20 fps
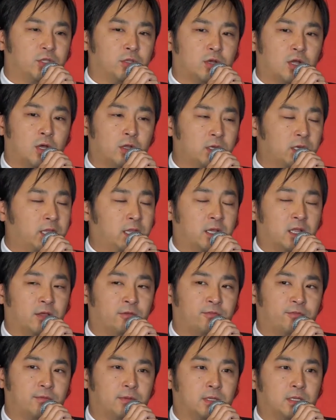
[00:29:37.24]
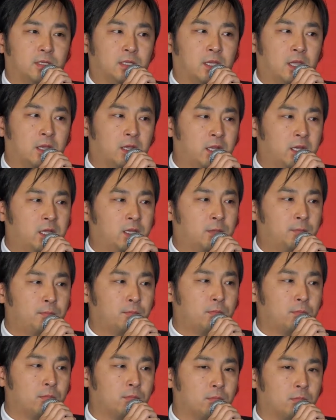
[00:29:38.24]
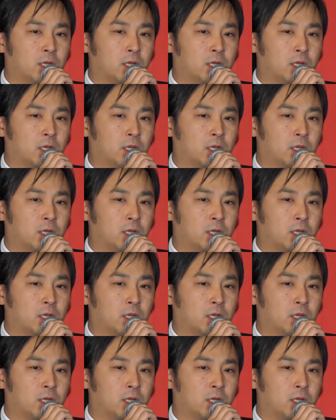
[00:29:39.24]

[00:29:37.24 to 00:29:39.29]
oddly enough, Canadian